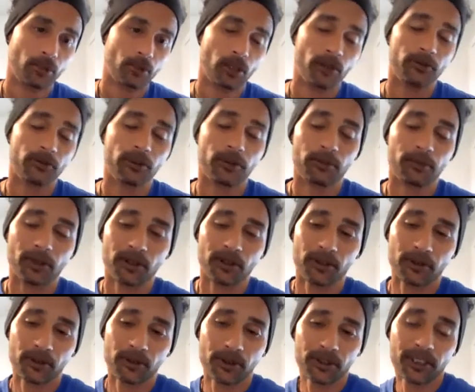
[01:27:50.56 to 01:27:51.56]
perfect,
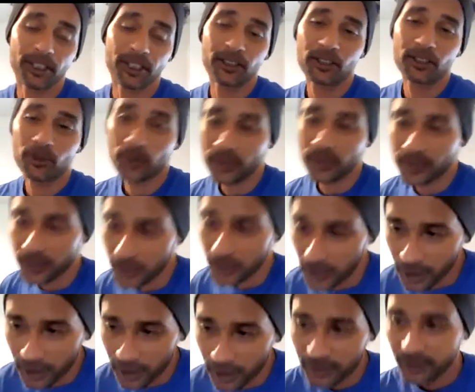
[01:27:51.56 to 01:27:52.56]
brother. Well, thank you once
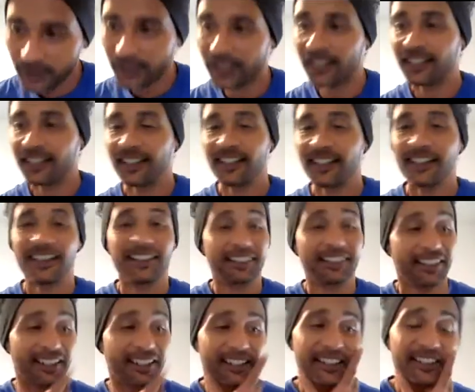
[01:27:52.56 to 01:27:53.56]
again.
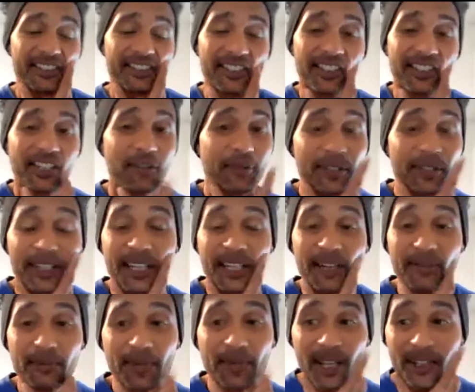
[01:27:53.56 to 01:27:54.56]
Like I said, I want to
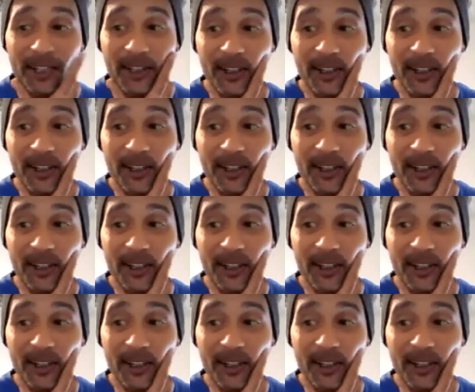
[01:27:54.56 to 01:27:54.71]
have you back